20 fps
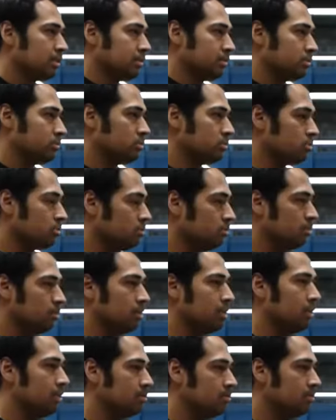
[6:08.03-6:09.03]
So
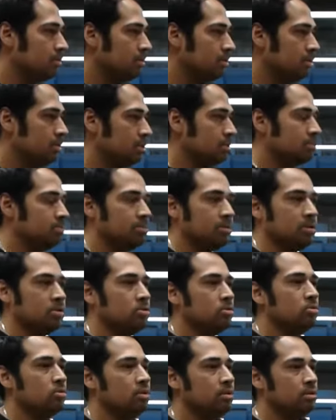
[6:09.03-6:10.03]
let me
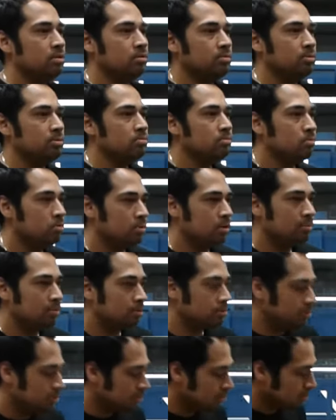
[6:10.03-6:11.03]
explain you a little bit more
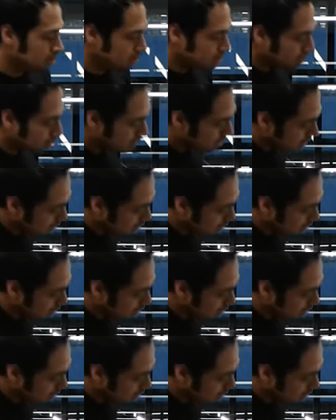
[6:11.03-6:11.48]
about this.